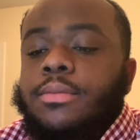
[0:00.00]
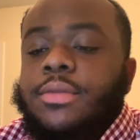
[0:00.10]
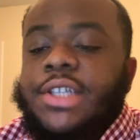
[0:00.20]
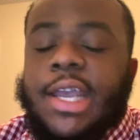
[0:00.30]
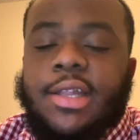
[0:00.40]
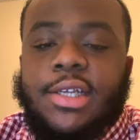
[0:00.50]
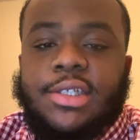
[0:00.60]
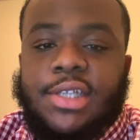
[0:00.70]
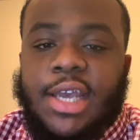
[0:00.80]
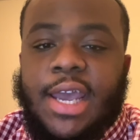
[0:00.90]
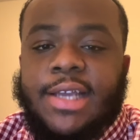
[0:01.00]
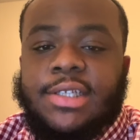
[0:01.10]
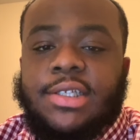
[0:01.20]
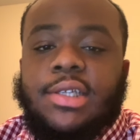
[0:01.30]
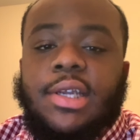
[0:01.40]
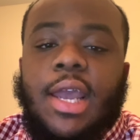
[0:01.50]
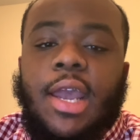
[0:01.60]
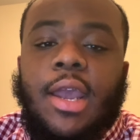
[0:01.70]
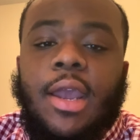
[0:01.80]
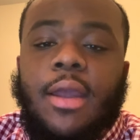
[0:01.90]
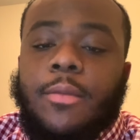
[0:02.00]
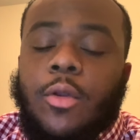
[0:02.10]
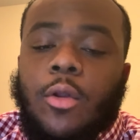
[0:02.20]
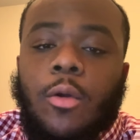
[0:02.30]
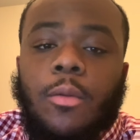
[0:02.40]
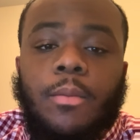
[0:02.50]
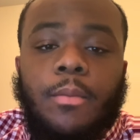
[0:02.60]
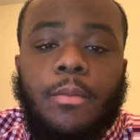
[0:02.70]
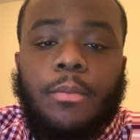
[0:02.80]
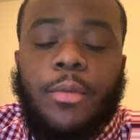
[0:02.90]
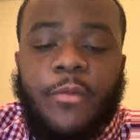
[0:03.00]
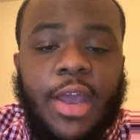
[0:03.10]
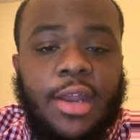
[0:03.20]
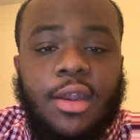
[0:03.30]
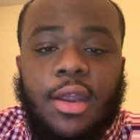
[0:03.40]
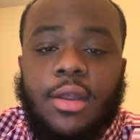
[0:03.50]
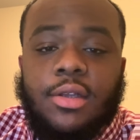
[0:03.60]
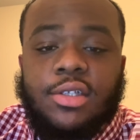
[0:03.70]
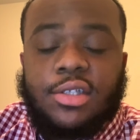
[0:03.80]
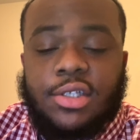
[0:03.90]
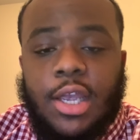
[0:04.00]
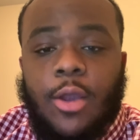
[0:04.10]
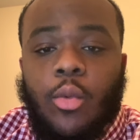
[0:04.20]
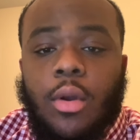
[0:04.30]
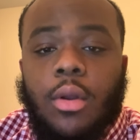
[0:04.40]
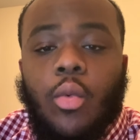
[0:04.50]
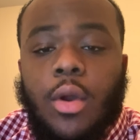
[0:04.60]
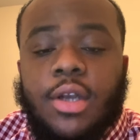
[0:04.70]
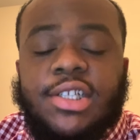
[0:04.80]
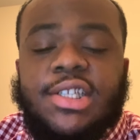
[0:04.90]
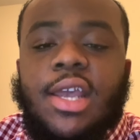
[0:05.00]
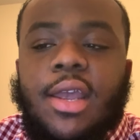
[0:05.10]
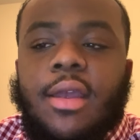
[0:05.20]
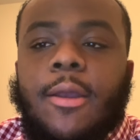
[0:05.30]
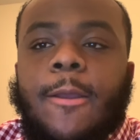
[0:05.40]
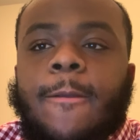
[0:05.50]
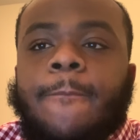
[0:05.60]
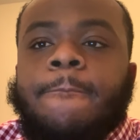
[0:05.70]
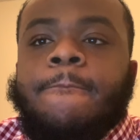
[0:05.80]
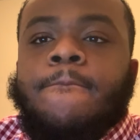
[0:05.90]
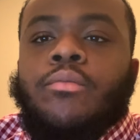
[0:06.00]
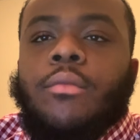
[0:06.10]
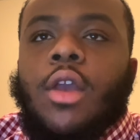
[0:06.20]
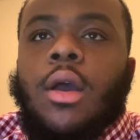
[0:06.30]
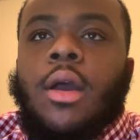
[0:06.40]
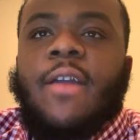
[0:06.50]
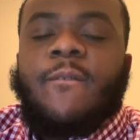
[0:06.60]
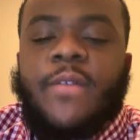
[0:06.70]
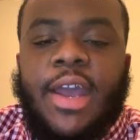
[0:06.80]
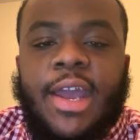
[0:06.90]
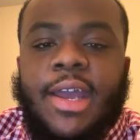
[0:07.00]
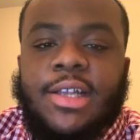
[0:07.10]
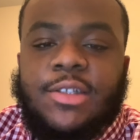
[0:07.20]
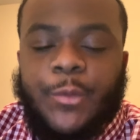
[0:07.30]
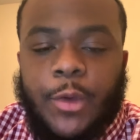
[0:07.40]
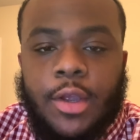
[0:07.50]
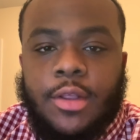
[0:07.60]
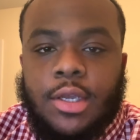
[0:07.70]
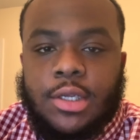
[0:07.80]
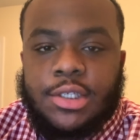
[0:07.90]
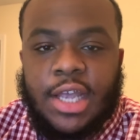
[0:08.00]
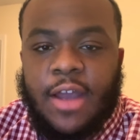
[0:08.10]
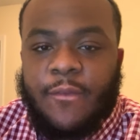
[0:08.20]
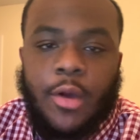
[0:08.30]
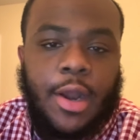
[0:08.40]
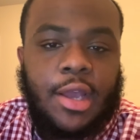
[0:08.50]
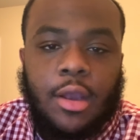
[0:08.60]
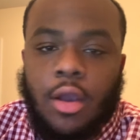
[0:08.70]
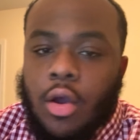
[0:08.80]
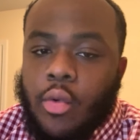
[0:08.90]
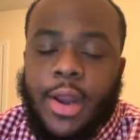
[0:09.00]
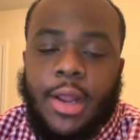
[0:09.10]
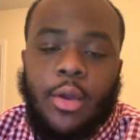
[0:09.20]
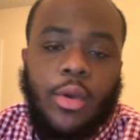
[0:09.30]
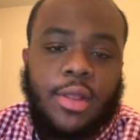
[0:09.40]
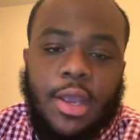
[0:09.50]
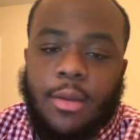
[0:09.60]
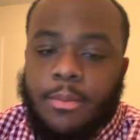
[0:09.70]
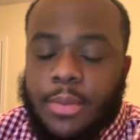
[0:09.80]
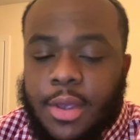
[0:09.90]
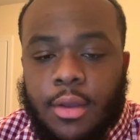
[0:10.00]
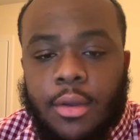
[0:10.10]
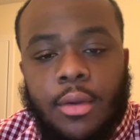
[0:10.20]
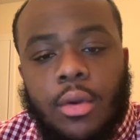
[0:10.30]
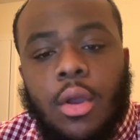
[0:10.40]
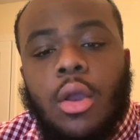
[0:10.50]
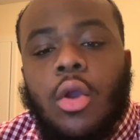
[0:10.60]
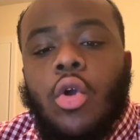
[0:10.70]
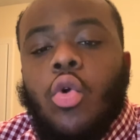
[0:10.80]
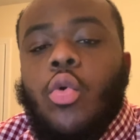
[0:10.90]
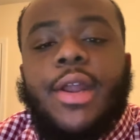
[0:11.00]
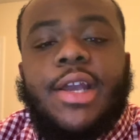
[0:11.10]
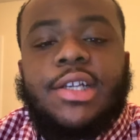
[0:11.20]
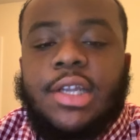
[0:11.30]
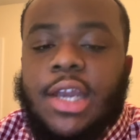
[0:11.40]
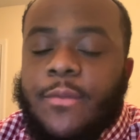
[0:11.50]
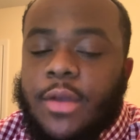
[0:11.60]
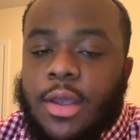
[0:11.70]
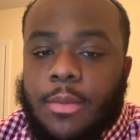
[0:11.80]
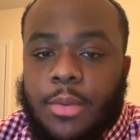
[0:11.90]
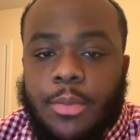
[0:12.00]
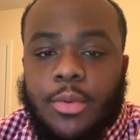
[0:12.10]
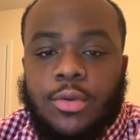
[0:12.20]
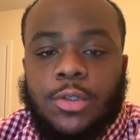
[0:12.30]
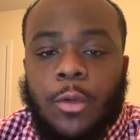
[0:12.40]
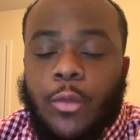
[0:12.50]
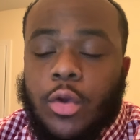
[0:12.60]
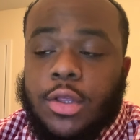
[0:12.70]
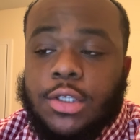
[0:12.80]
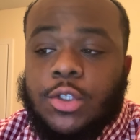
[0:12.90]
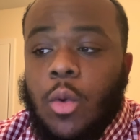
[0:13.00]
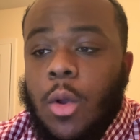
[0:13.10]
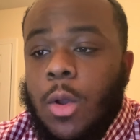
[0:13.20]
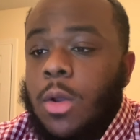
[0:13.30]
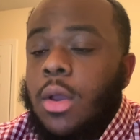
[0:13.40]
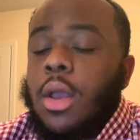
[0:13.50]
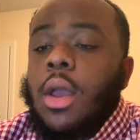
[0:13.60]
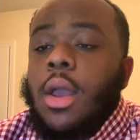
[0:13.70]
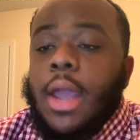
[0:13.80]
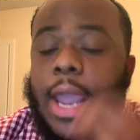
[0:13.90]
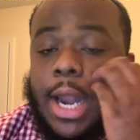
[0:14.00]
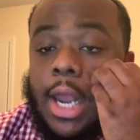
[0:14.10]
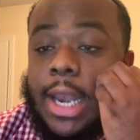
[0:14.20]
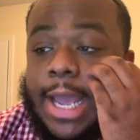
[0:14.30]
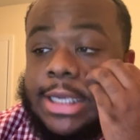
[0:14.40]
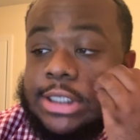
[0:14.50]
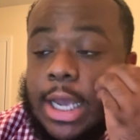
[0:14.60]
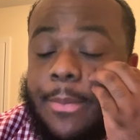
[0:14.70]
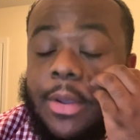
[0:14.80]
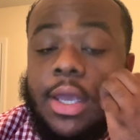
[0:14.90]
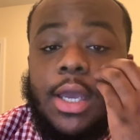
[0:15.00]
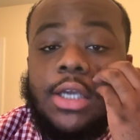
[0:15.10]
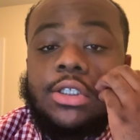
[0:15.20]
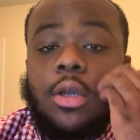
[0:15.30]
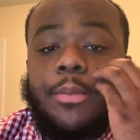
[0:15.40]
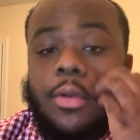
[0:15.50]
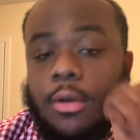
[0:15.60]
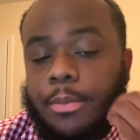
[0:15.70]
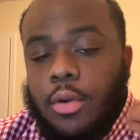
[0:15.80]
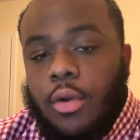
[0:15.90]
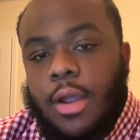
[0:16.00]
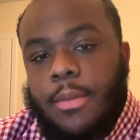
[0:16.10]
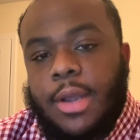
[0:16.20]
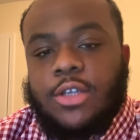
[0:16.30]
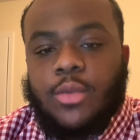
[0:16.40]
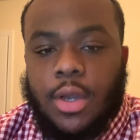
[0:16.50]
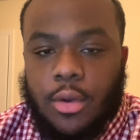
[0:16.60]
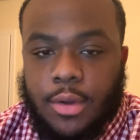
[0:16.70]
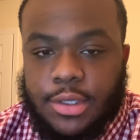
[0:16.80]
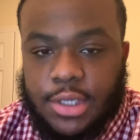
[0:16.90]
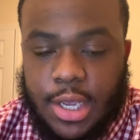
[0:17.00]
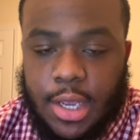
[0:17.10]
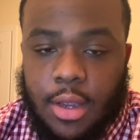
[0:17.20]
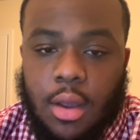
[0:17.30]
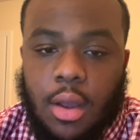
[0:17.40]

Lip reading: take this task and, perfect it, see it, want to see it advance further, see how far they can go with it, what they can build, who are these significant people, so forth and so on. And our last topic is computer programming as we know it today.